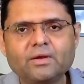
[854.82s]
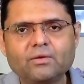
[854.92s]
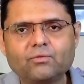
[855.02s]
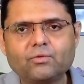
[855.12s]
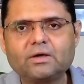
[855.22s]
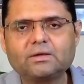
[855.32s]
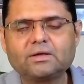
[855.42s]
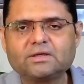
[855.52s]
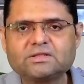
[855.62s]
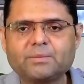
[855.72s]
for
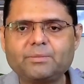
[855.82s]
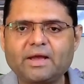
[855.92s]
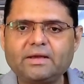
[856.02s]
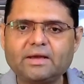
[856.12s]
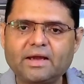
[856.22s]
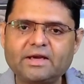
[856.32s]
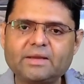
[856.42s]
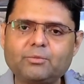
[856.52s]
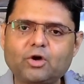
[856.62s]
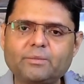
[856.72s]
supply and
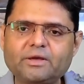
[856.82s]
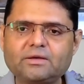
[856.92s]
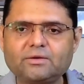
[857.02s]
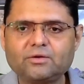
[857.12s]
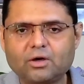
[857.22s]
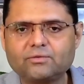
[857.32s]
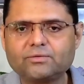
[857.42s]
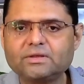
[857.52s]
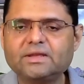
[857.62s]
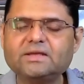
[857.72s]
deployment
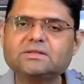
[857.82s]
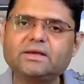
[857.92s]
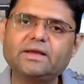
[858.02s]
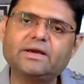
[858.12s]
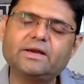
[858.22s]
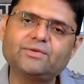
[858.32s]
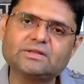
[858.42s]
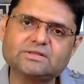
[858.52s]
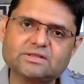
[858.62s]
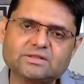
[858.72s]
of these air
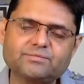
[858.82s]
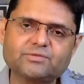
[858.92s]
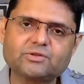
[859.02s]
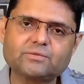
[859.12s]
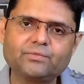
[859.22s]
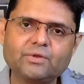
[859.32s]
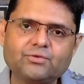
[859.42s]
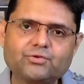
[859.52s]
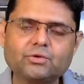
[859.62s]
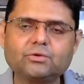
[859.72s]
defense systems.
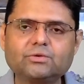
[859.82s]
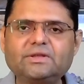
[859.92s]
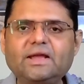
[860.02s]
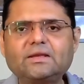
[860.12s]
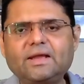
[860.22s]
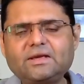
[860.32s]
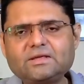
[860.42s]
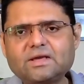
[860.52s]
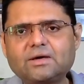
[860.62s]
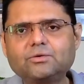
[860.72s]
So that
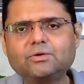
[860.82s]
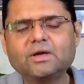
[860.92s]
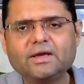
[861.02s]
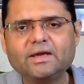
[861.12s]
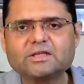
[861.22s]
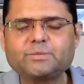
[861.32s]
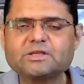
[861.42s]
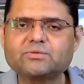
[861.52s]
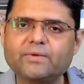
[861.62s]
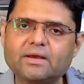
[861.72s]
is how
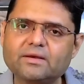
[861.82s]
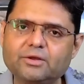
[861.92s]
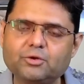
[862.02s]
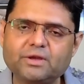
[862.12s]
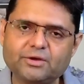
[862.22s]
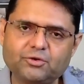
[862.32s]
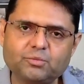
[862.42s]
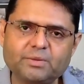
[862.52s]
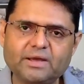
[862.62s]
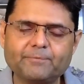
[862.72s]
specific you need to
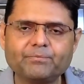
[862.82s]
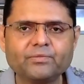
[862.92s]
be.